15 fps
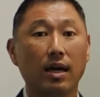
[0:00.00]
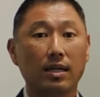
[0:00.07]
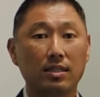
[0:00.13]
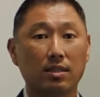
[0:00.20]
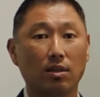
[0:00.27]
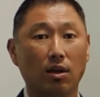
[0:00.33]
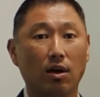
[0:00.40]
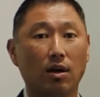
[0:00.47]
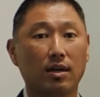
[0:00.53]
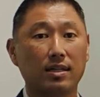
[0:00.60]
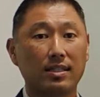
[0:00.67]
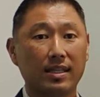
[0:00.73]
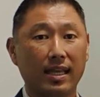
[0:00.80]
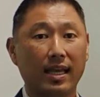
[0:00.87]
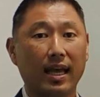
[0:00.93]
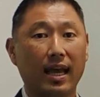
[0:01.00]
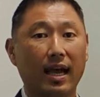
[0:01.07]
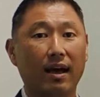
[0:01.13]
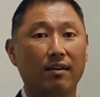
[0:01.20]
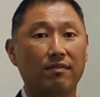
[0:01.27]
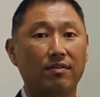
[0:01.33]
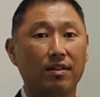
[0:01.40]
as long as they
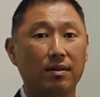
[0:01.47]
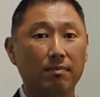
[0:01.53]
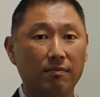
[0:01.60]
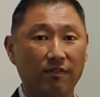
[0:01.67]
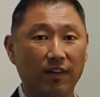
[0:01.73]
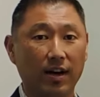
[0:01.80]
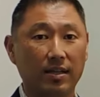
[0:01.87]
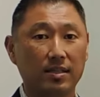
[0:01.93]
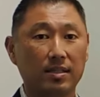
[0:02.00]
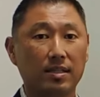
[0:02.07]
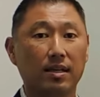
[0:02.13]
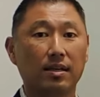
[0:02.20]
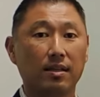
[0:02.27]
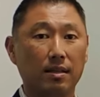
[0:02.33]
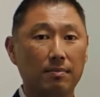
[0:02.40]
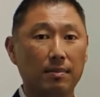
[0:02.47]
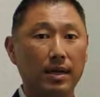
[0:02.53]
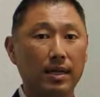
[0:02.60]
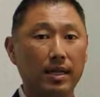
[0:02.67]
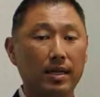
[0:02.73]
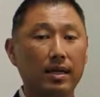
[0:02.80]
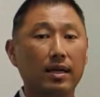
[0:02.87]
have the funds, the
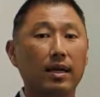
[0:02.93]
money.